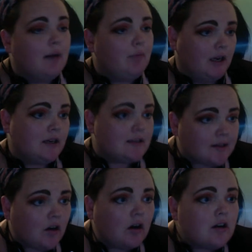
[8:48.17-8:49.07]
It
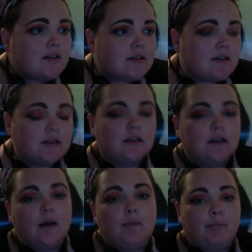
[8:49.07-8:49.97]
is a cost,
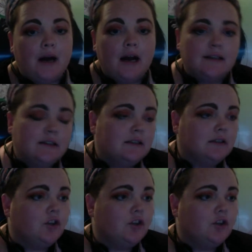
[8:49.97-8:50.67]
but,